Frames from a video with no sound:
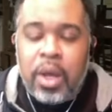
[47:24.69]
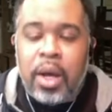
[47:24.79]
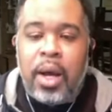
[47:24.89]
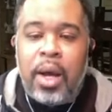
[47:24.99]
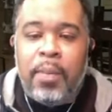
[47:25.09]

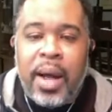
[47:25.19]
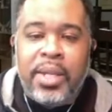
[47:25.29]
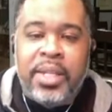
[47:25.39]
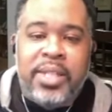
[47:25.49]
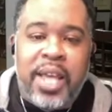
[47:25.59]
Um, I
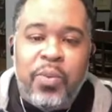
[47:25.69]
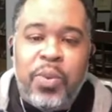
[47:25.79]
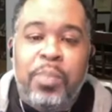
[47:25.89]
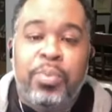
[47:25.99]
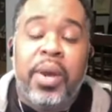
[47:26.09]
understand
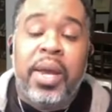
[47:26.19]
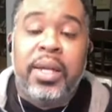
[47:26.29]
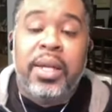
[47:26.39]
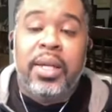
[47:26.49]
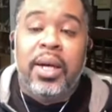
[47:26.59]
we are
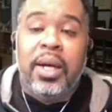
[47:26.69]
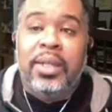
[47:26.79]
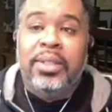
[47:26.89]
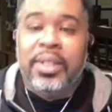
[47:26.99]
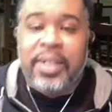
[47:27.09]
praying
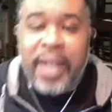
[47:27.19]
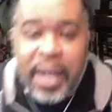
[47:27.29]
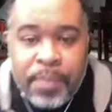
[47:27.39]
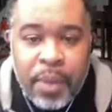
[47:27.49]
uh, tonight